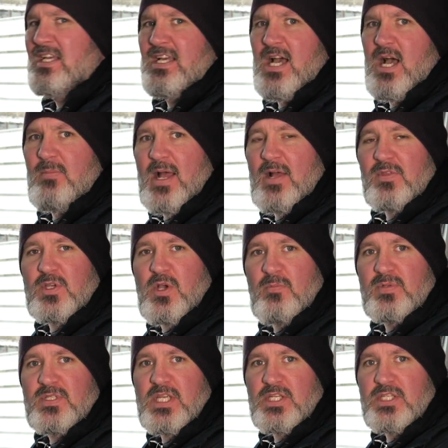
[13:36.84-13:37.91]
about the
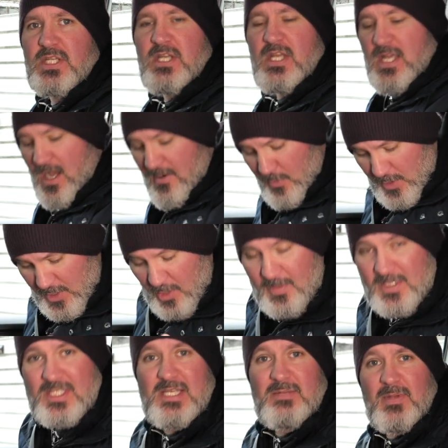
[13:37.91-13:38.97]
competition? I've already got my
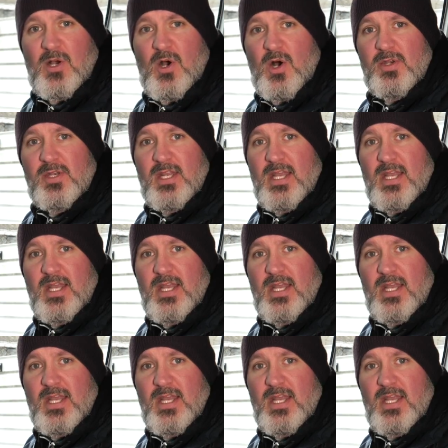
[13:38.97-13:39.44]
seatbelt on